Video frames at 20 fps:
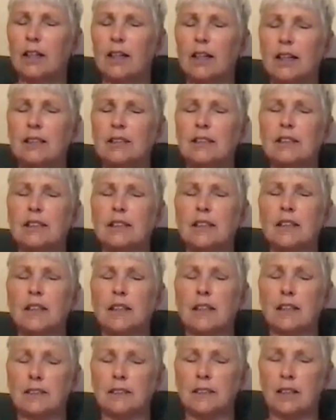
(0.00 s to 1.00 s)
azi
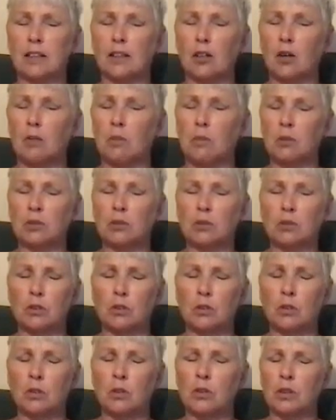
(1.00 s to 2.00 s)
katarakomoto
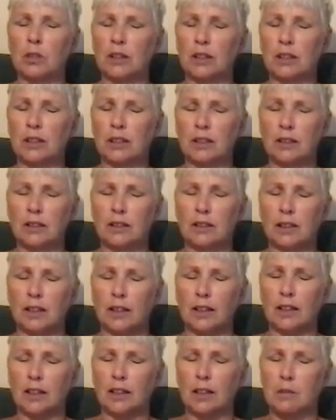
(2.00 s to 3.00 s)
orki
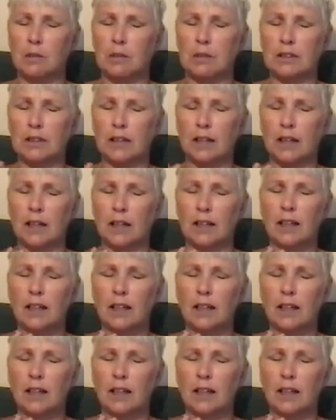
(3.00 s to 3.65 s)
takarakamata